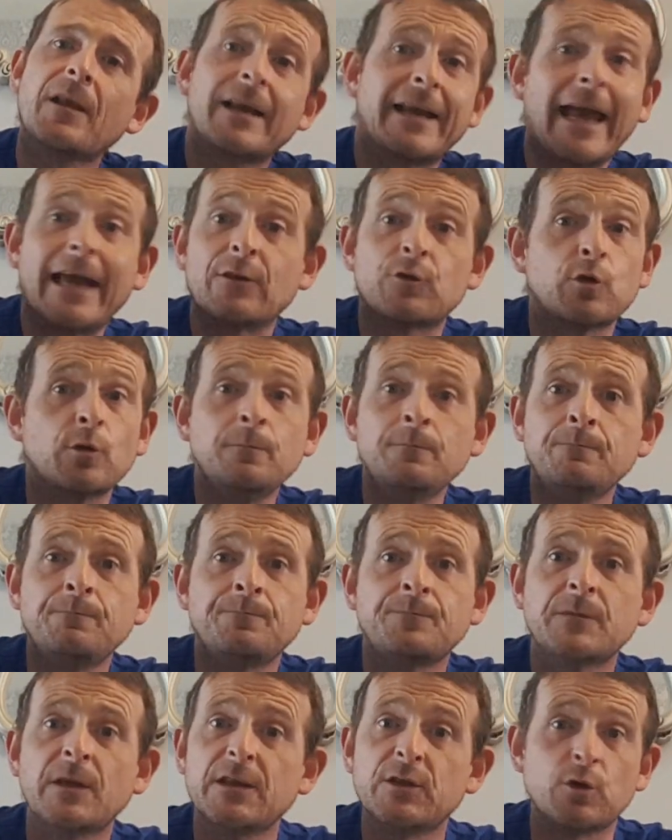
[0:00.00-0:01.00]
get some.
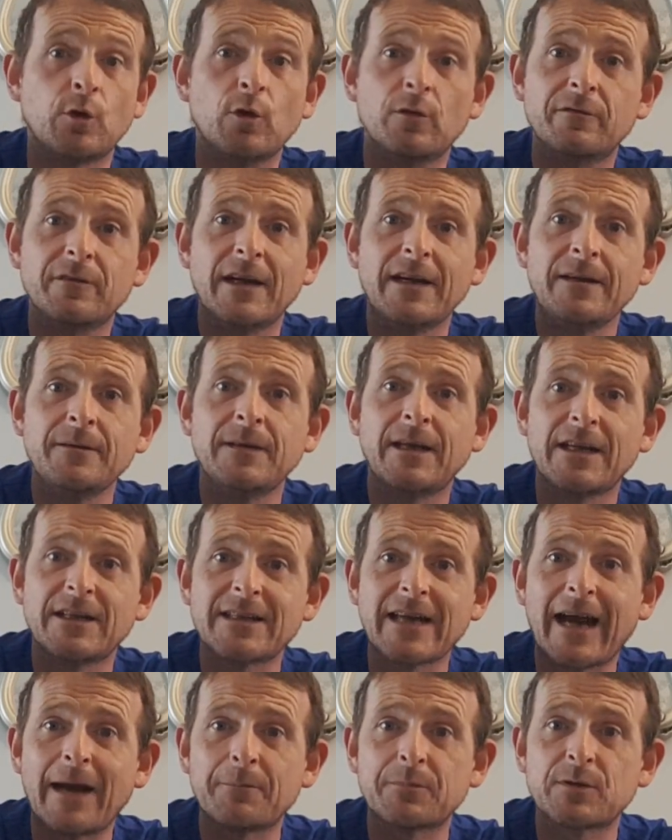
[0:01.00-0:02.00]
It's lovely. It's
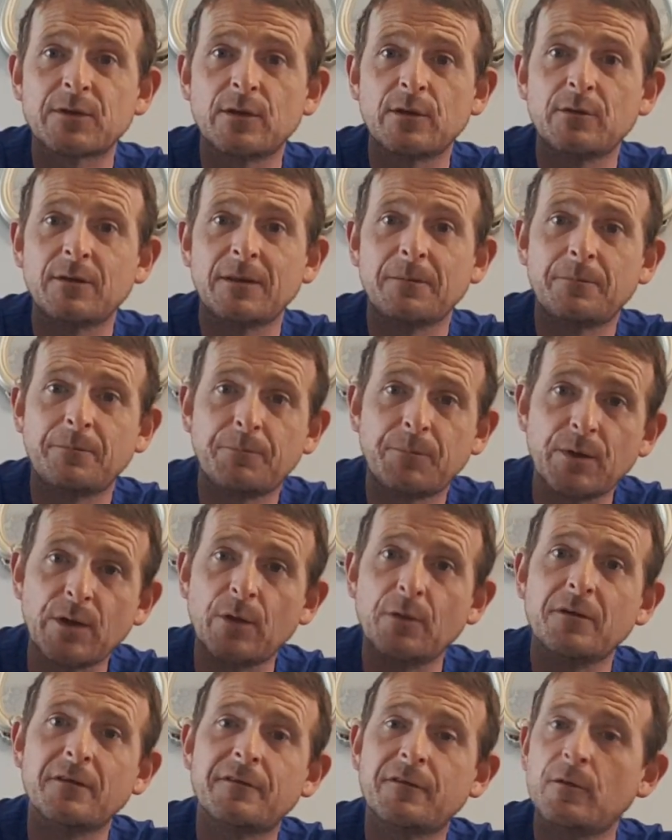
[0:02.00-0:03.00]
absolutely
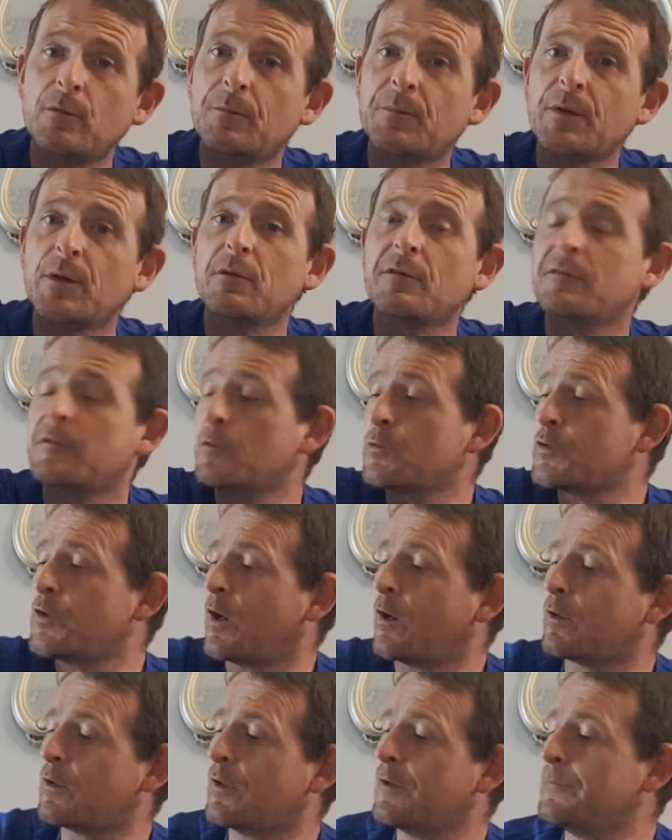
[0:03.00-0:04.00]
beautiful, beautiful
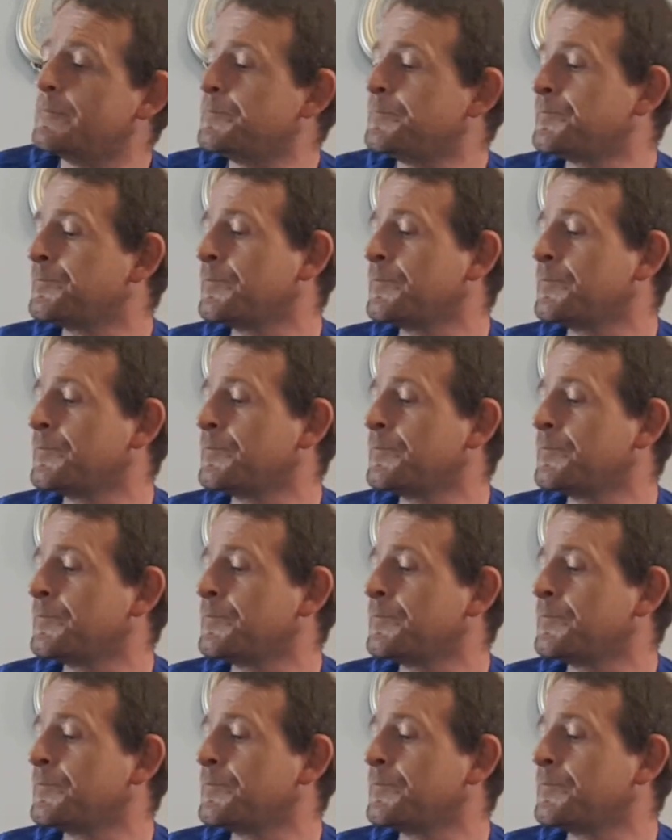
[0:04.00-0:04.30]
chocolate.